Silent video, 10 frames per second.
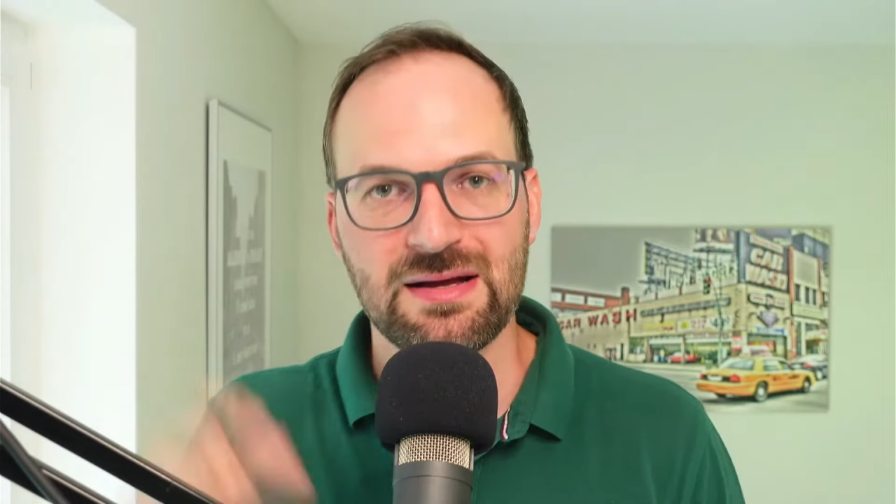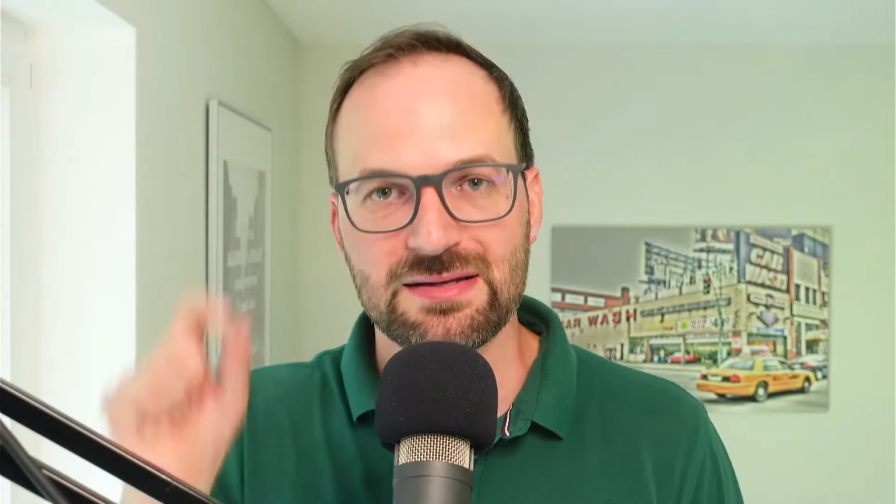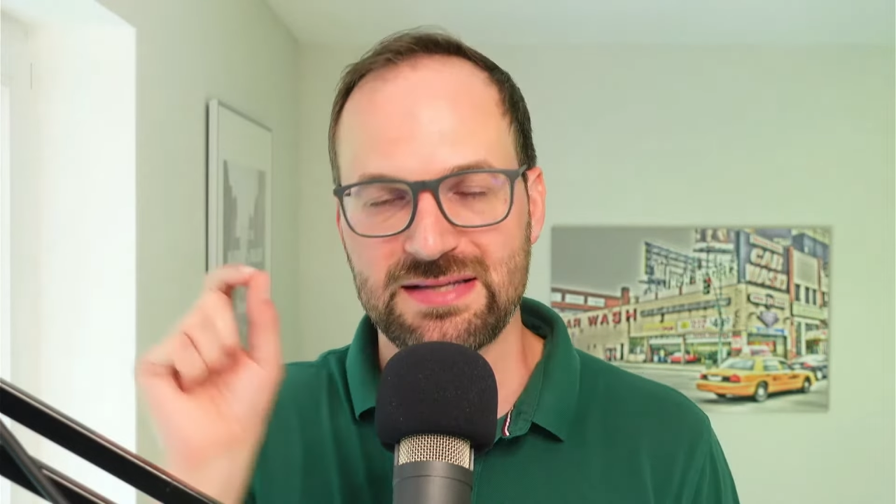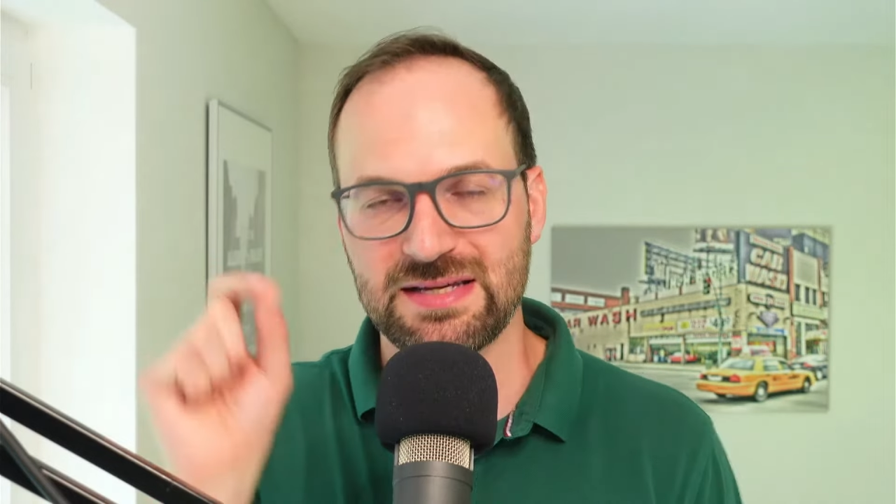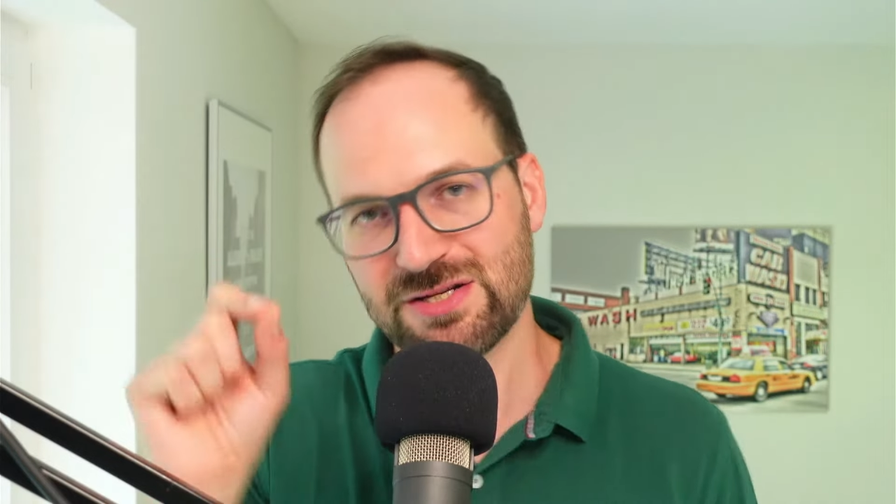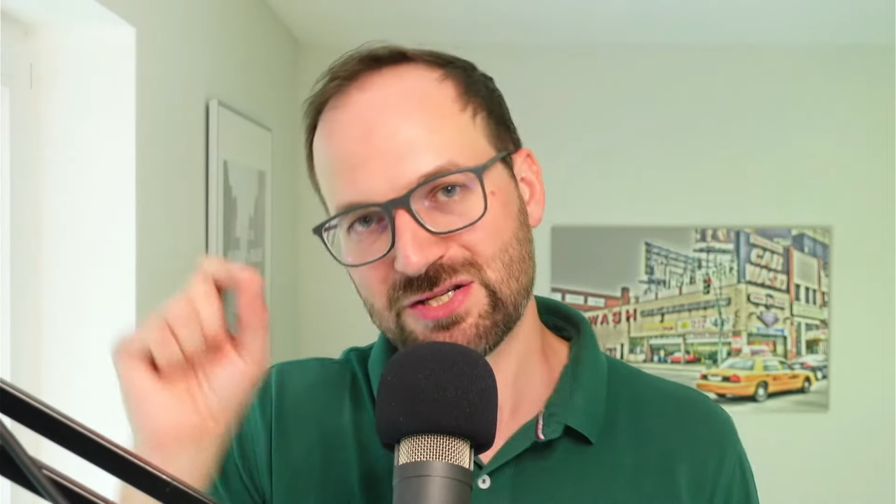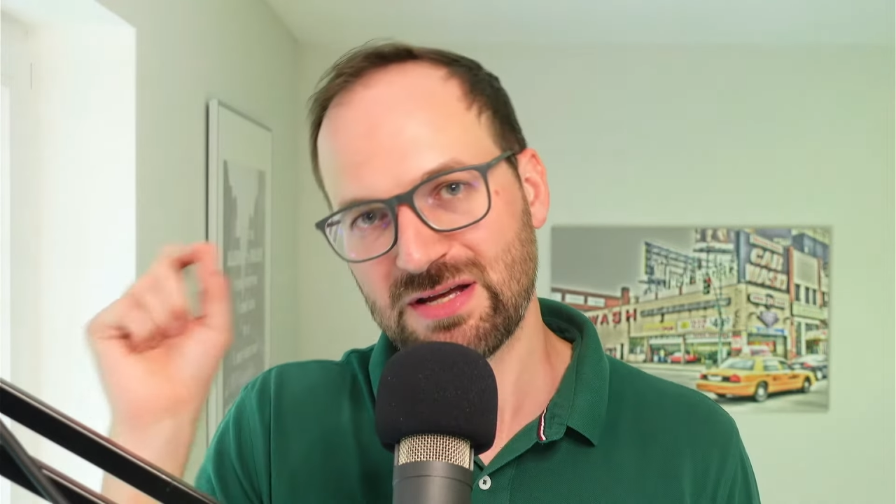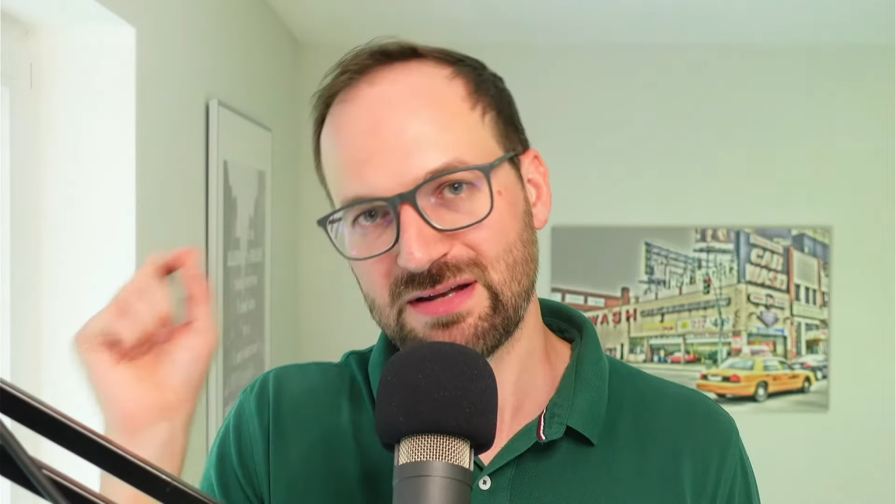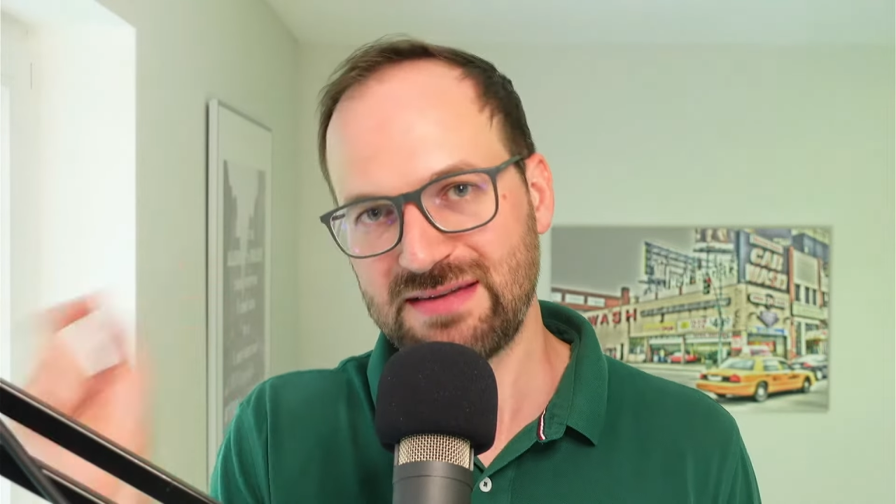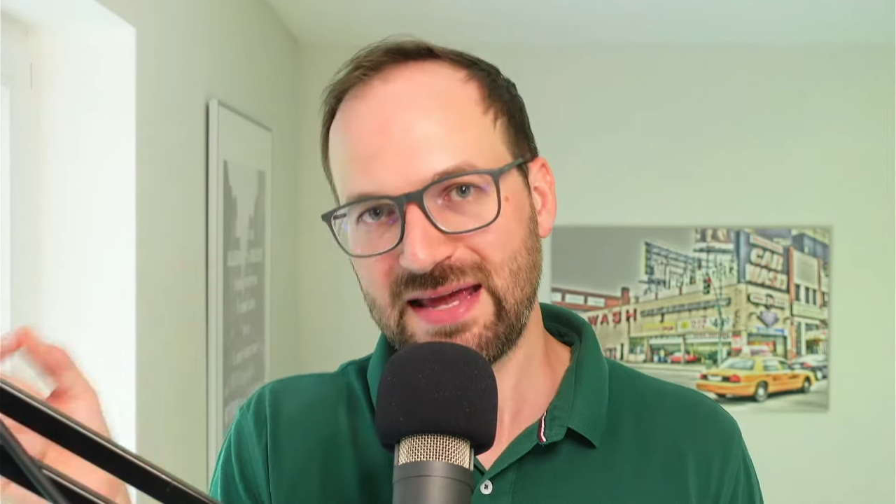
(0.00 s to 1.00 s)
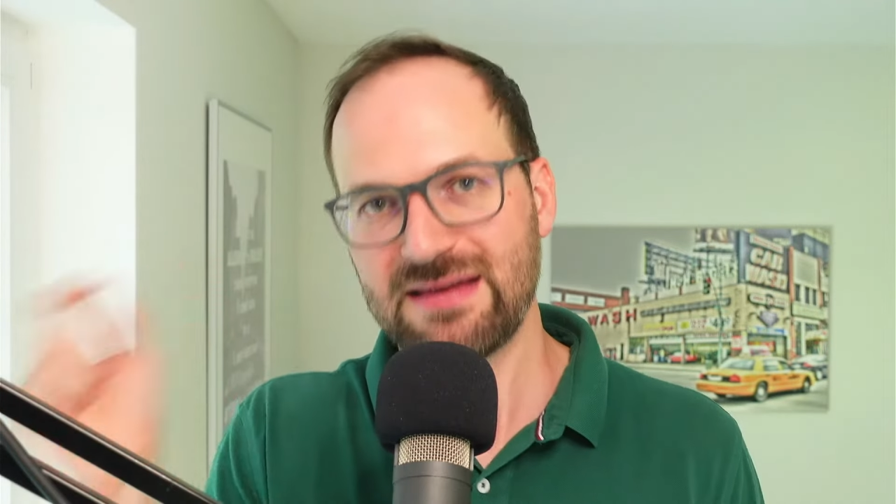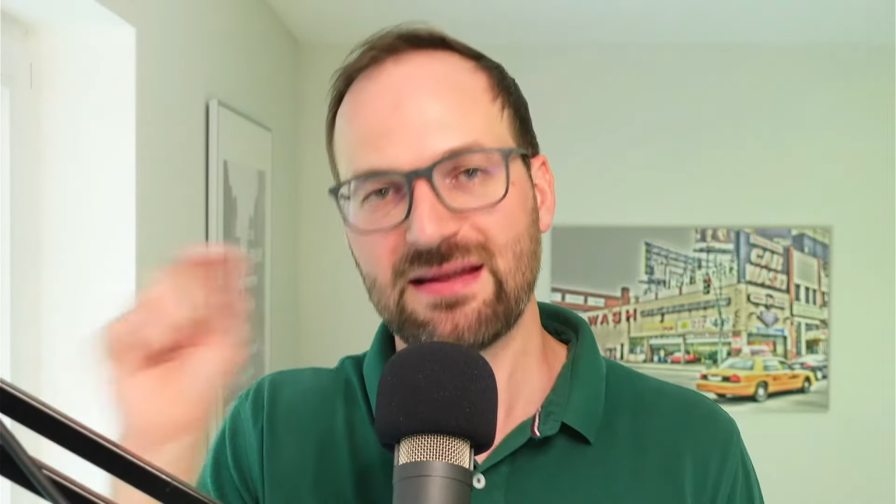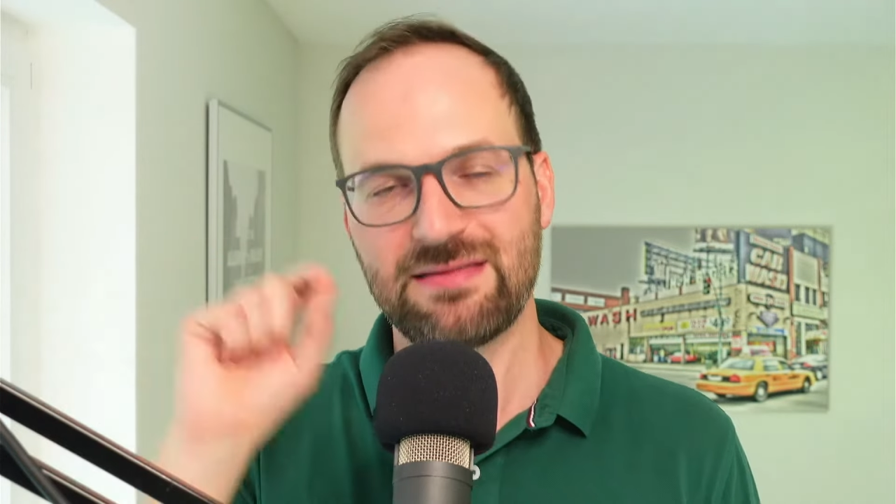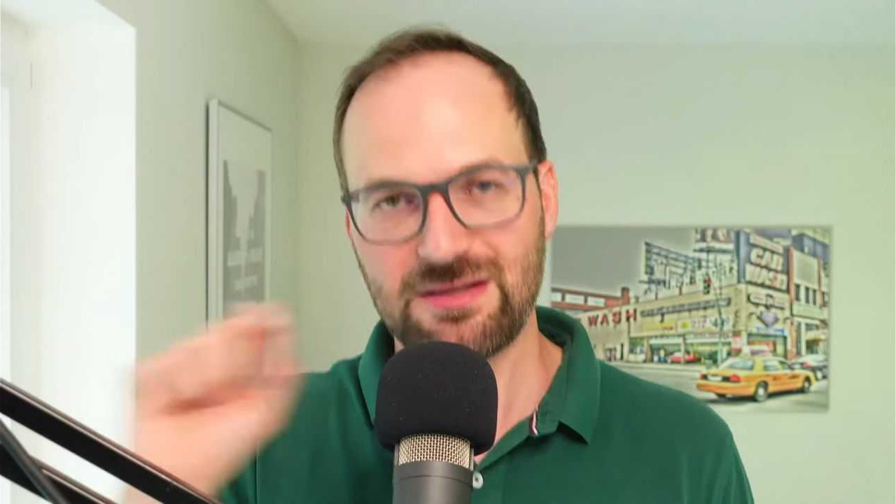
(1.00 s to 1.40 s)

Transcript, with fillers: signature and date, and then